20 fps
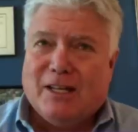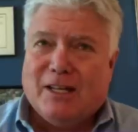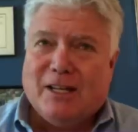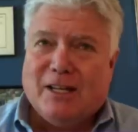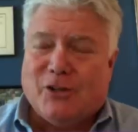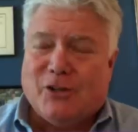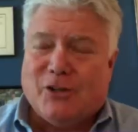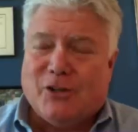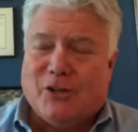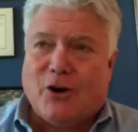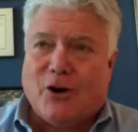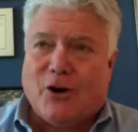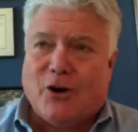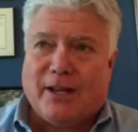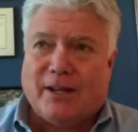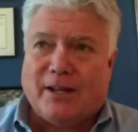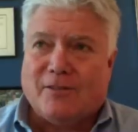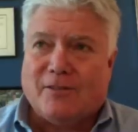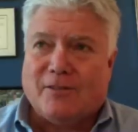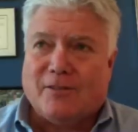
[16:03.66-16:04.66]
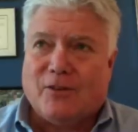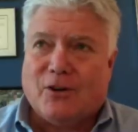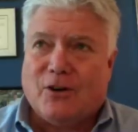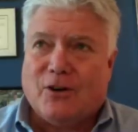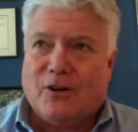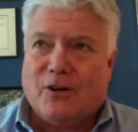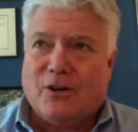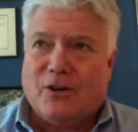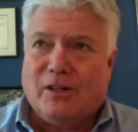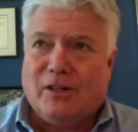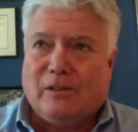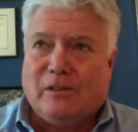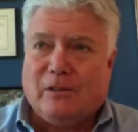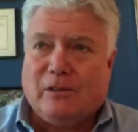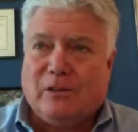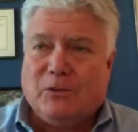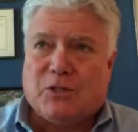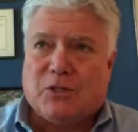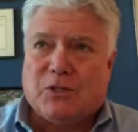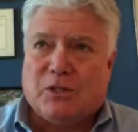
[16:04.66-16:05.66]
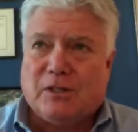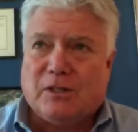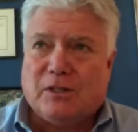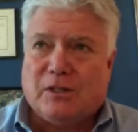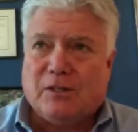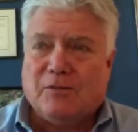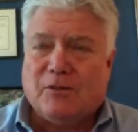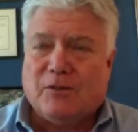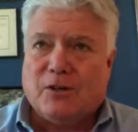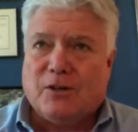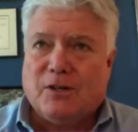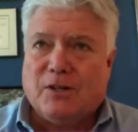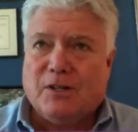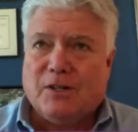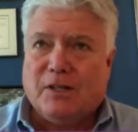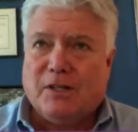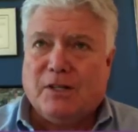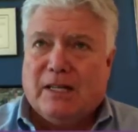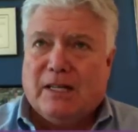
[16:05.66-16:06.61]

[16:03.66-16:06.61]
darting and very lucid and very